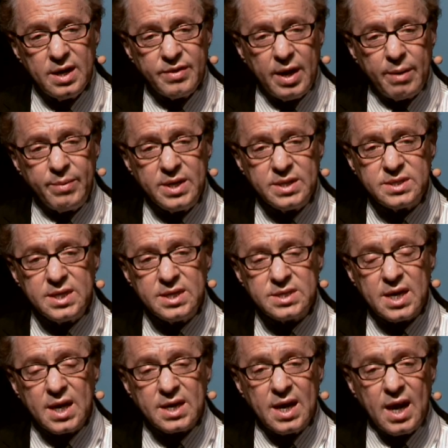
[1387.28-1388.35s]
That means these
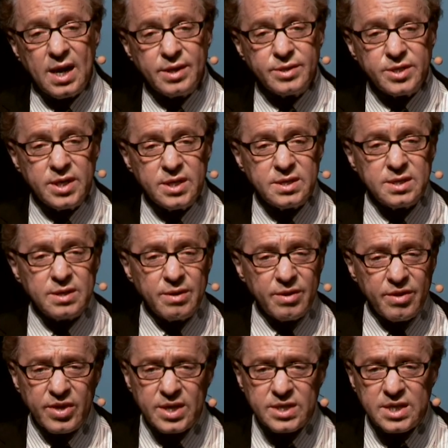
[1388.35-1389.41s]
technologies
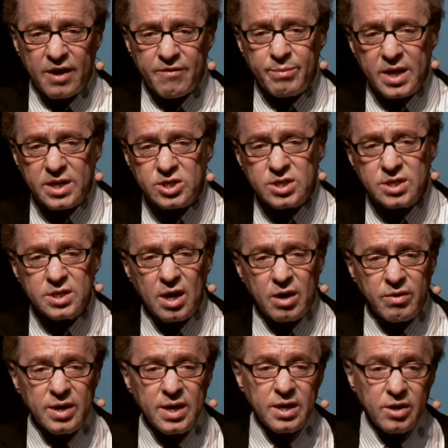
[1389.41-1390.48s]
and the things I've mentioned
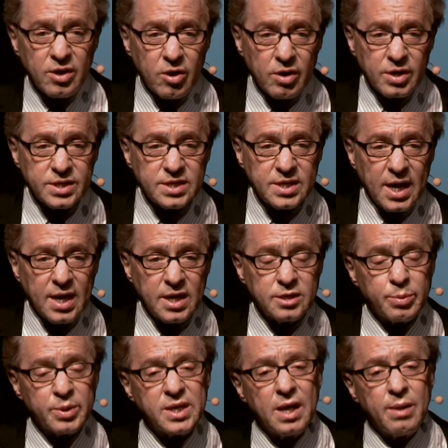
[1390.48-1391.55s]
are in an early
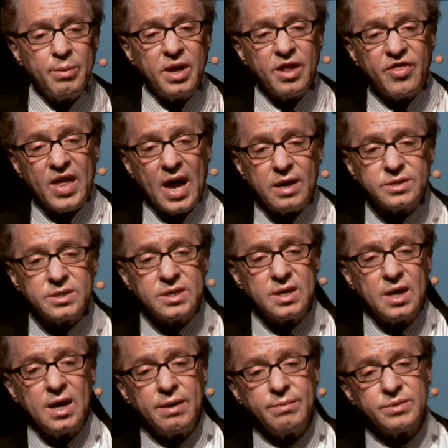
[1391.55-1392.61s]
stage, but they'll be 1,000
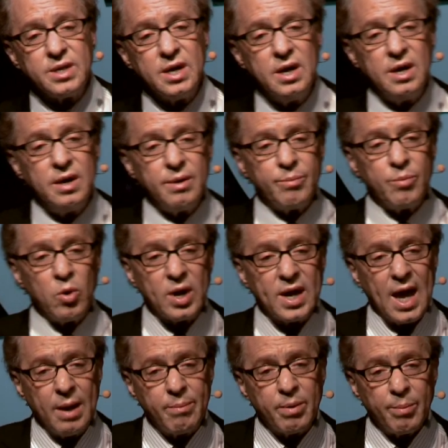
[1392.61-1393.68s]
times more
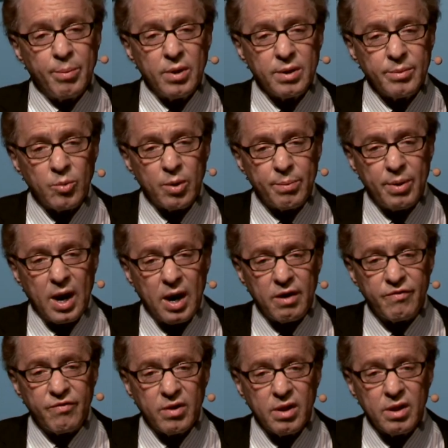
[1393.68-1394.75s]
capable and more
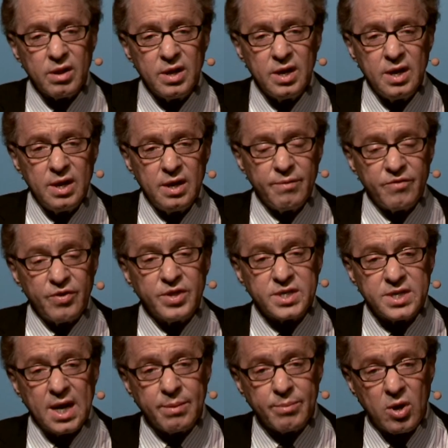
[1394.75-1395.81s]
powerful for the
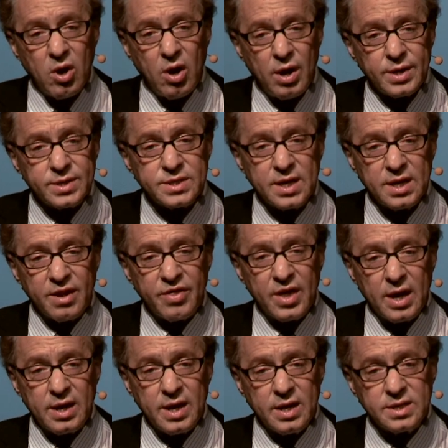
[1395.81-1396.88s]
same cost
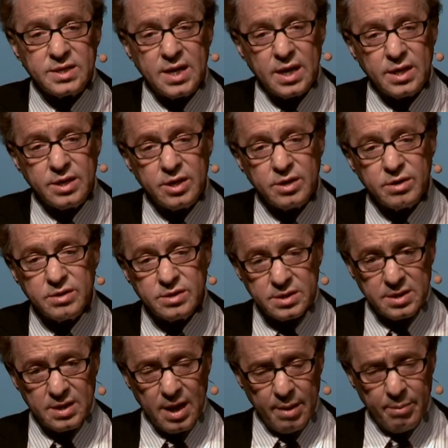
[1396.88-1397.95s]
in 10
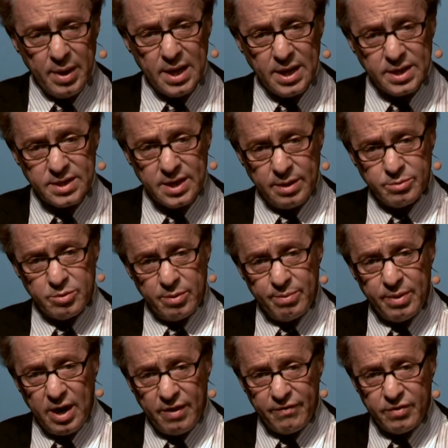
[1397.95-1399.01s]
years, 1,000,000 times more
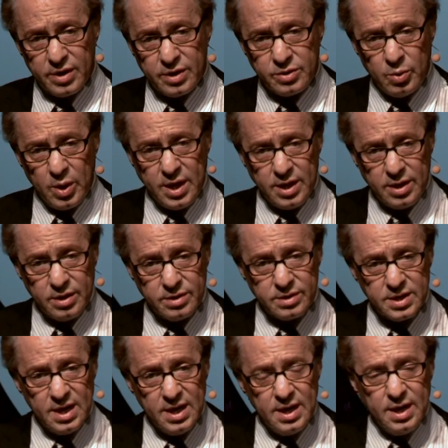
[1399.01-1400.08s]
powerful in 20
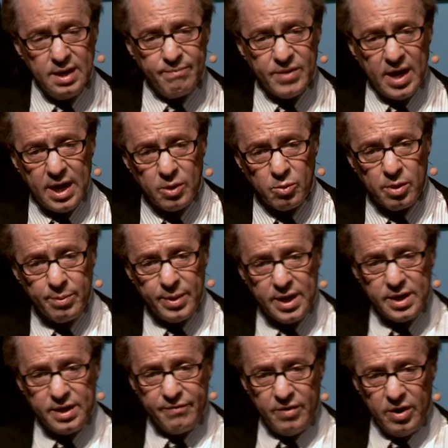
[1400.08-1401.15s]
years, and it will be
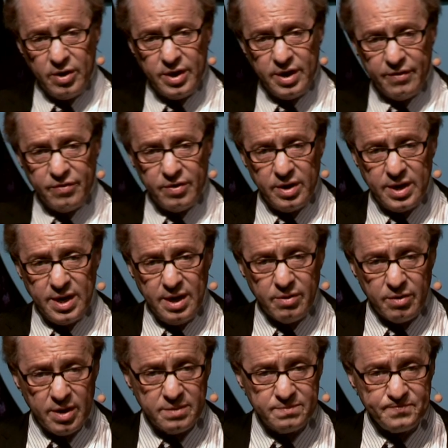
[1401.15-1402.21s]
a very different
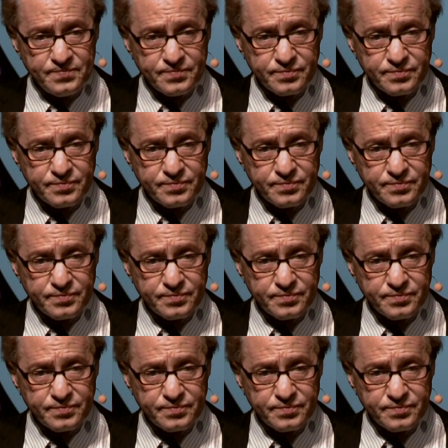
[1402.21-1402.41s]
era.